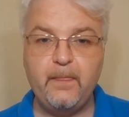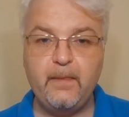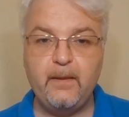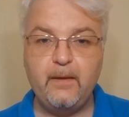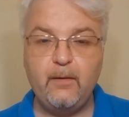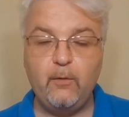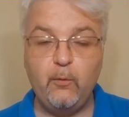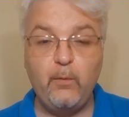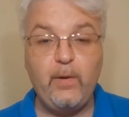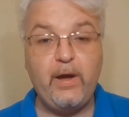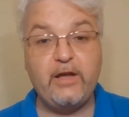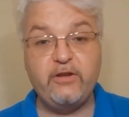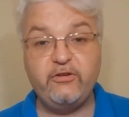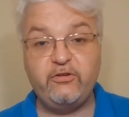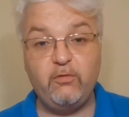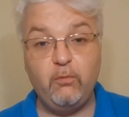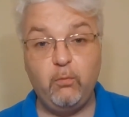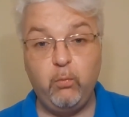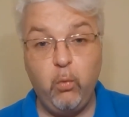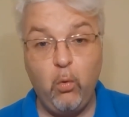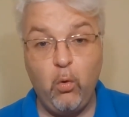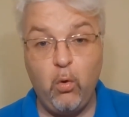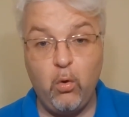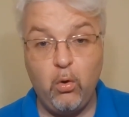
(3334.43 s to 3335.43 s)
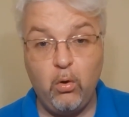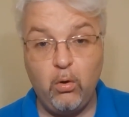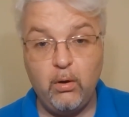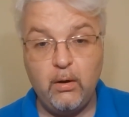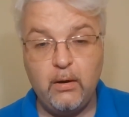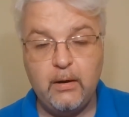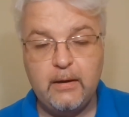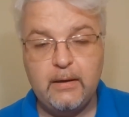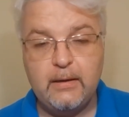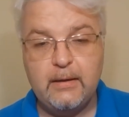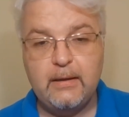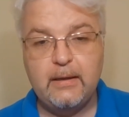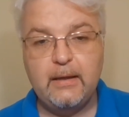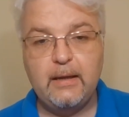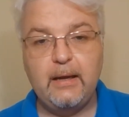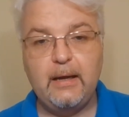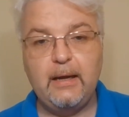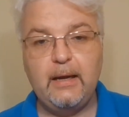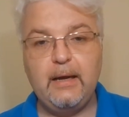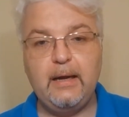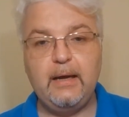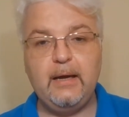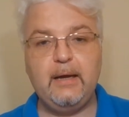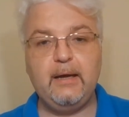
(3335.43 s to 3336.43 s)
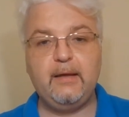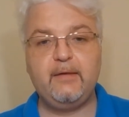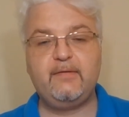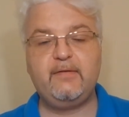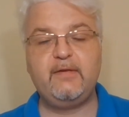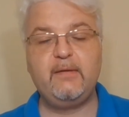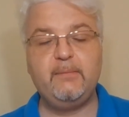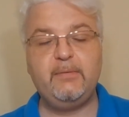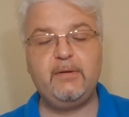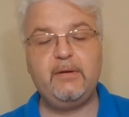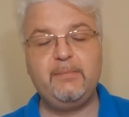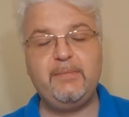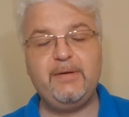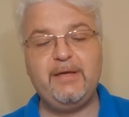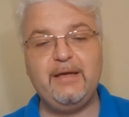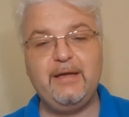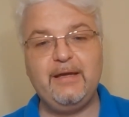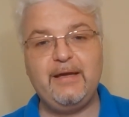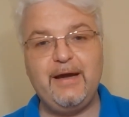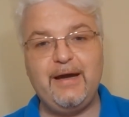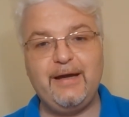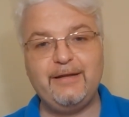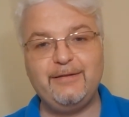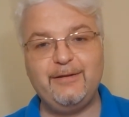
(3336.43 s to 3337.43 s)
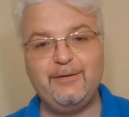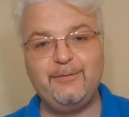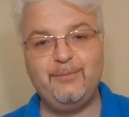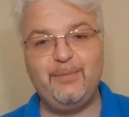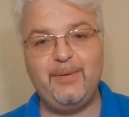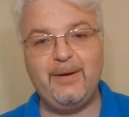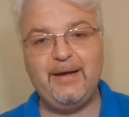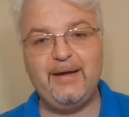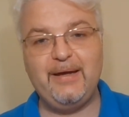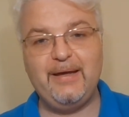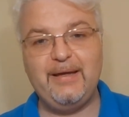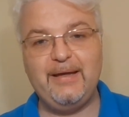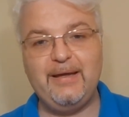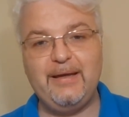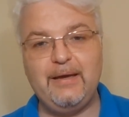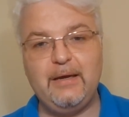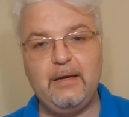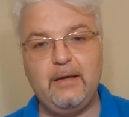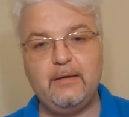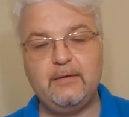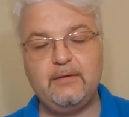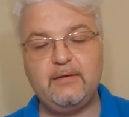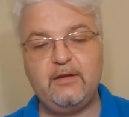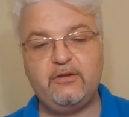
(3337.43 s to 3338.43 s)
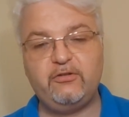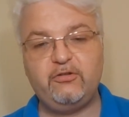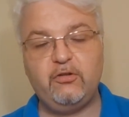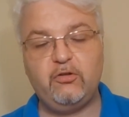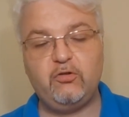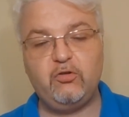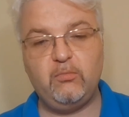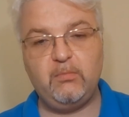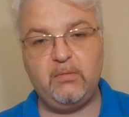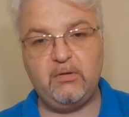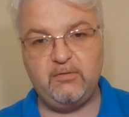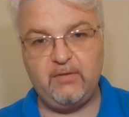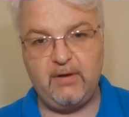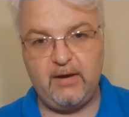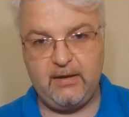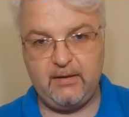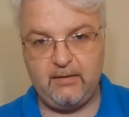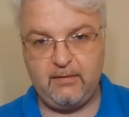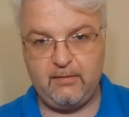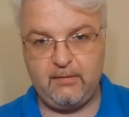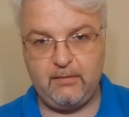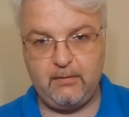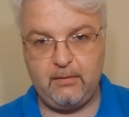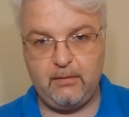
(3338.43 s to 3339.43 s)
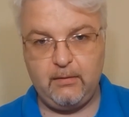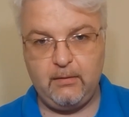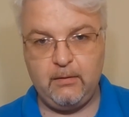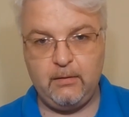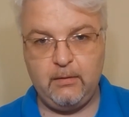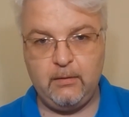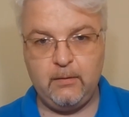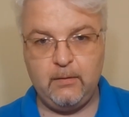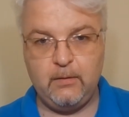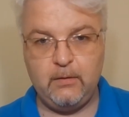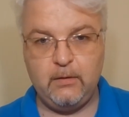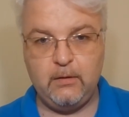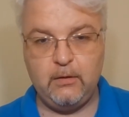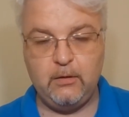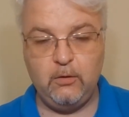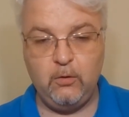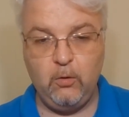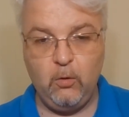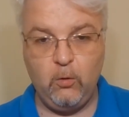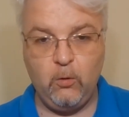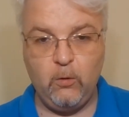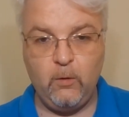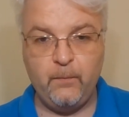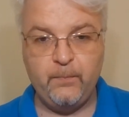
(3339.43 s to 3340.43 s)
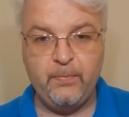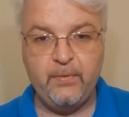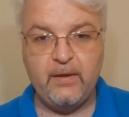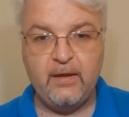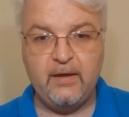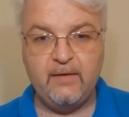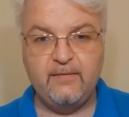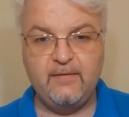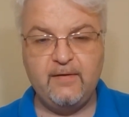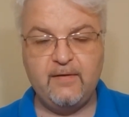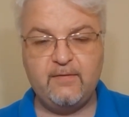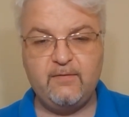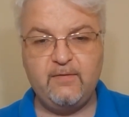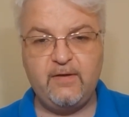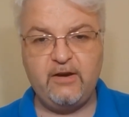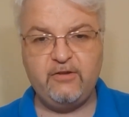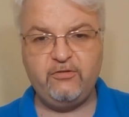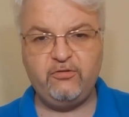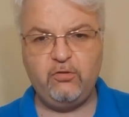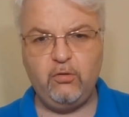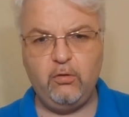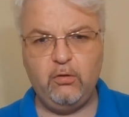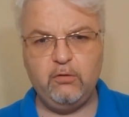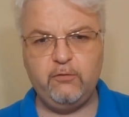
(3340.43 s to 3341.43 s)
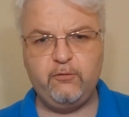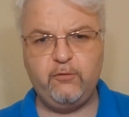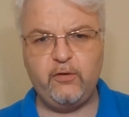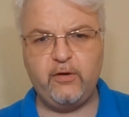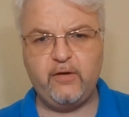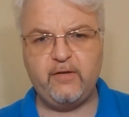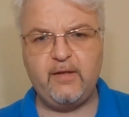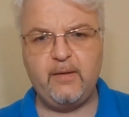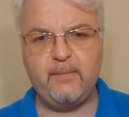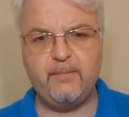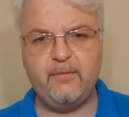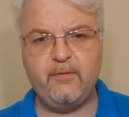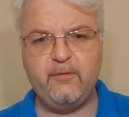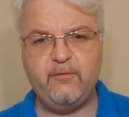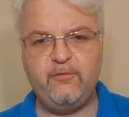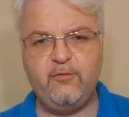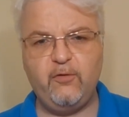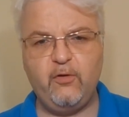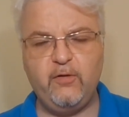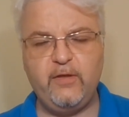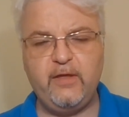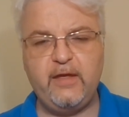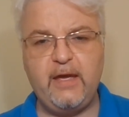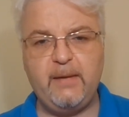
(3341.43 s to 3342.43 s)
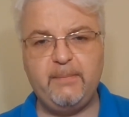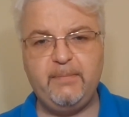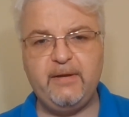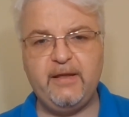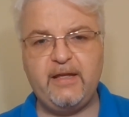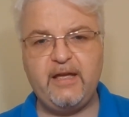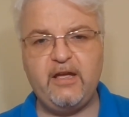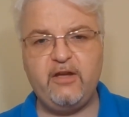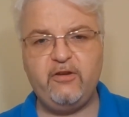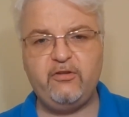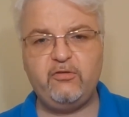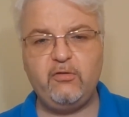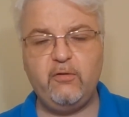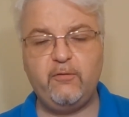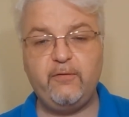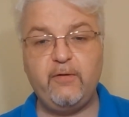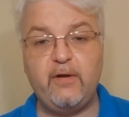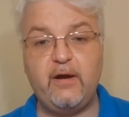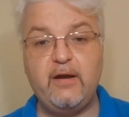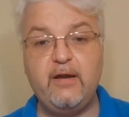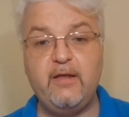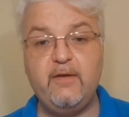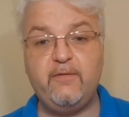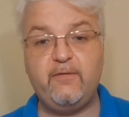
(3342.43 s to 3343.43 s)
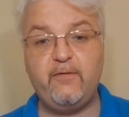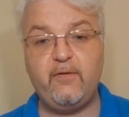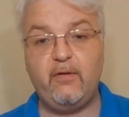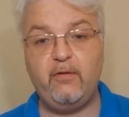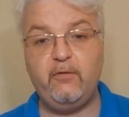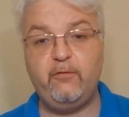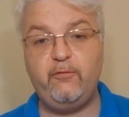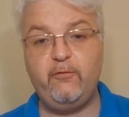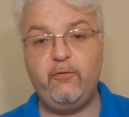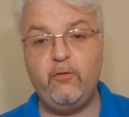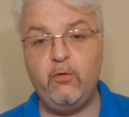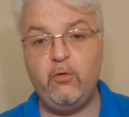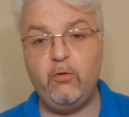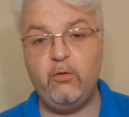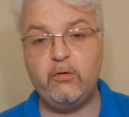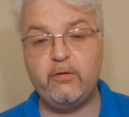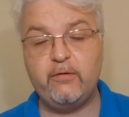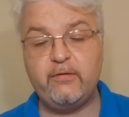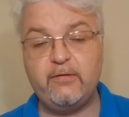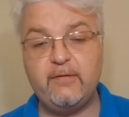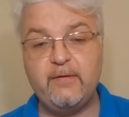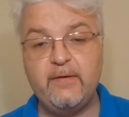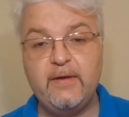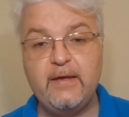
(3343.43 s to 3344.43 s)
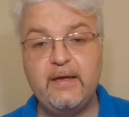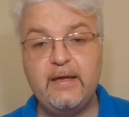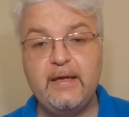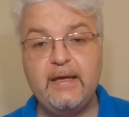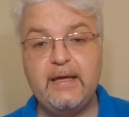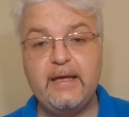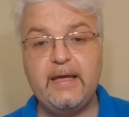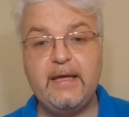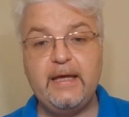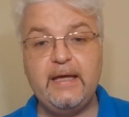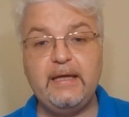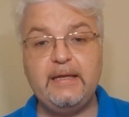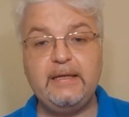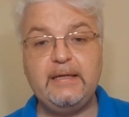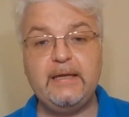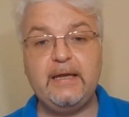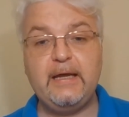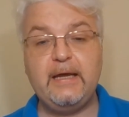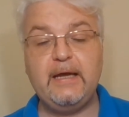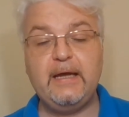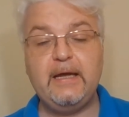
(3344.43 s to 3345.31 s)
wage a war simply being guided by international human rights law. The threshold, for example, for the application of lethal force in